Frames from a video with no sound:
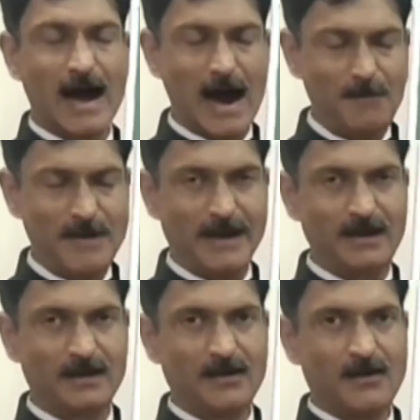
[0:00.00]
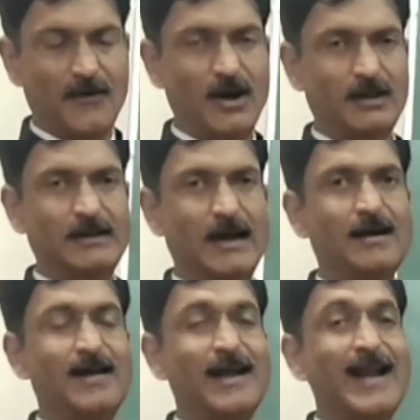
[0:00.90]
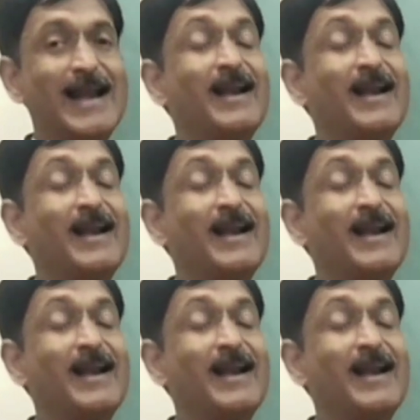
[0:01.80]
update for the